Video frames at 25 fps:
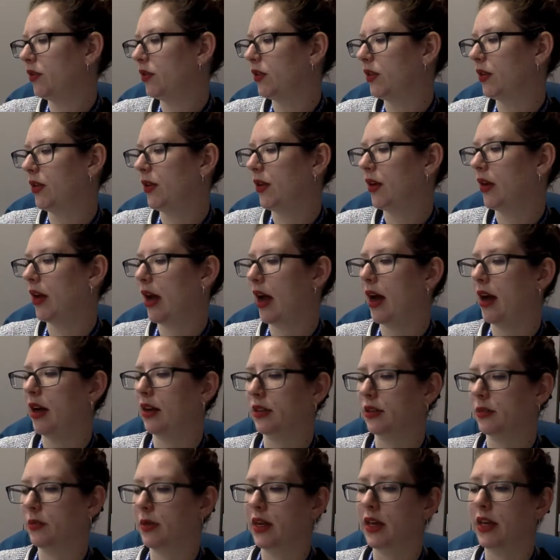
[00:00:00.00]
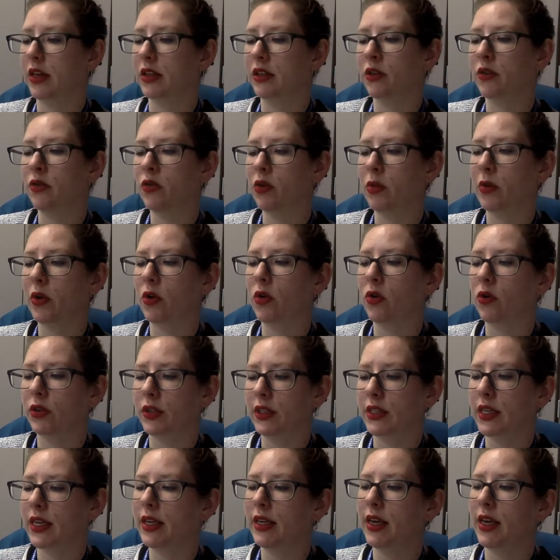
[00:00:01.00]
So you can ask me, qu'est-ce que vous me
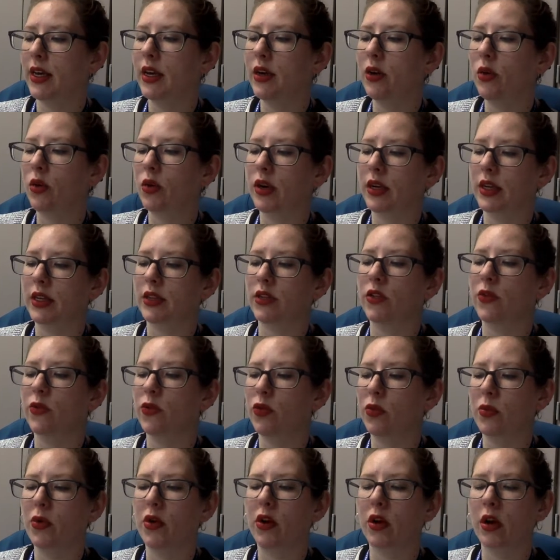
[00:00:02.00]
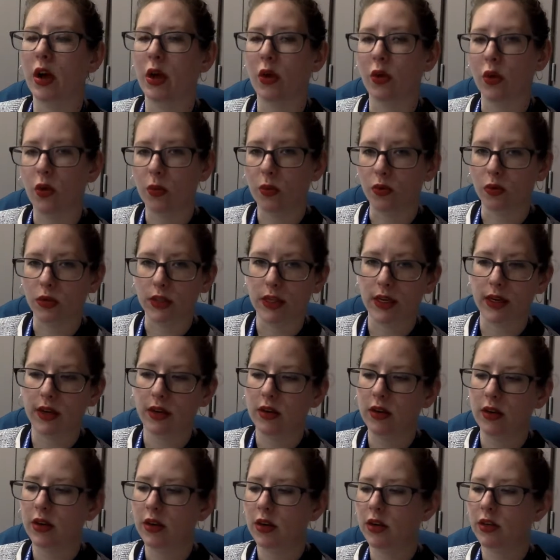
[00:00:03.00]
conseillez, or qu'est-ce que vous me
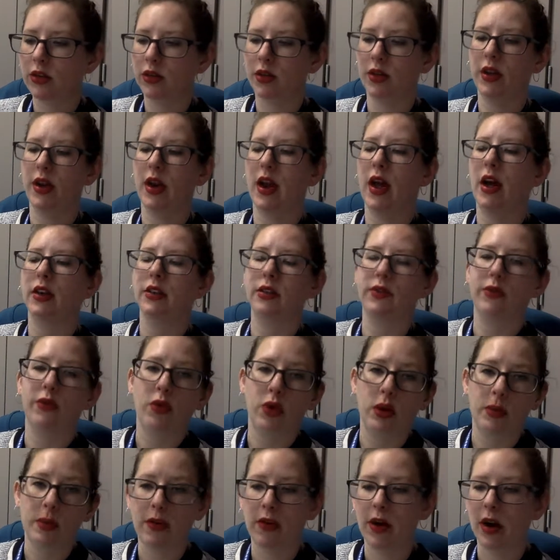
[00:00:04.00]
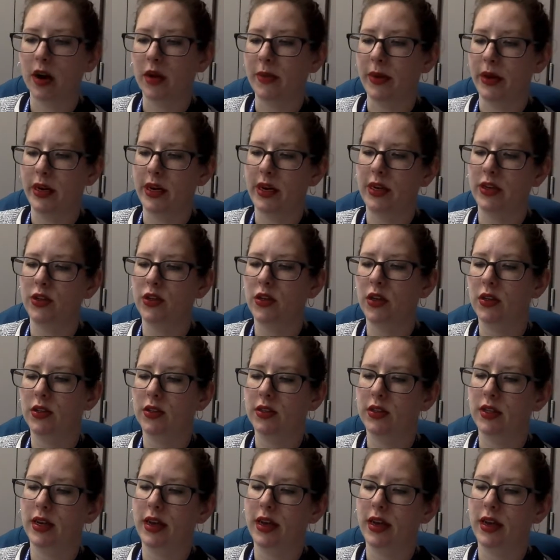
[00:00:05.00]
recommandez? You can ask for my recommendations.